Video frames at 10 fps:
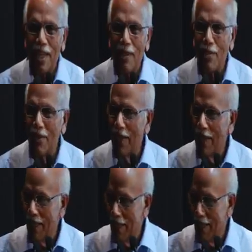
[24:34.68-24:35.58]
I was
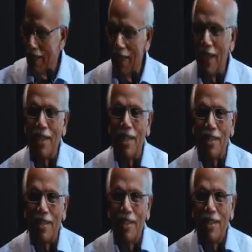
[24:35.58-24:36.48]
telling
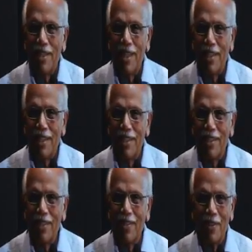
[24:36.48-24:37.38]
Ankit that,
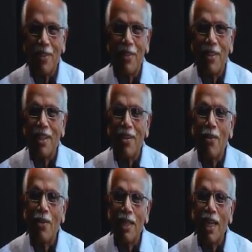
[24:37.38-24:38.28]

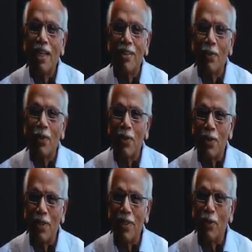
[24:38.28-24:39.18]
all that
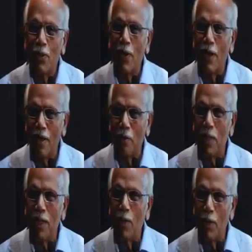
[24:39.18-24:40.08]
should not have
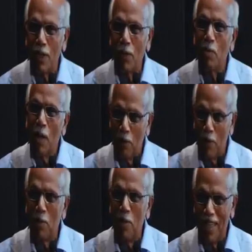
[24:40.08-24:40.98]
happened in a hotel room
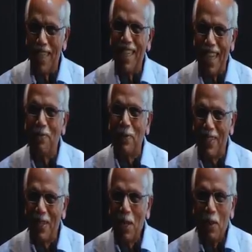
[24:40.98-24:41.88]
happened to me. It
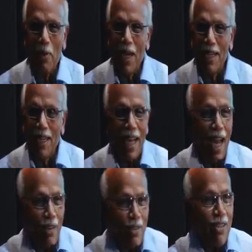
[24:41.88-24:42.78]
happened. But
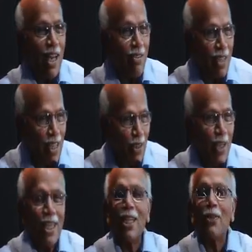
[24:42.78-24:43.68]
I was
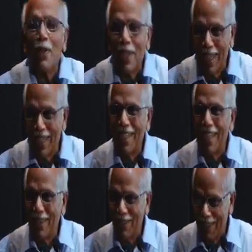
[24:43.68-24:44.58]
enjoying each one of that.
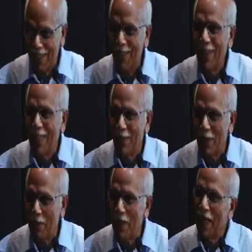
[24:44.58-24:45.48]
Because
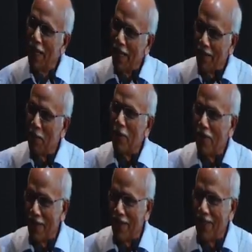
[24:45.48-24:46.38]
I did some
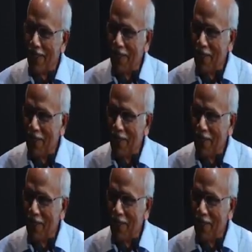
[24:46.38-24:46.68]
research.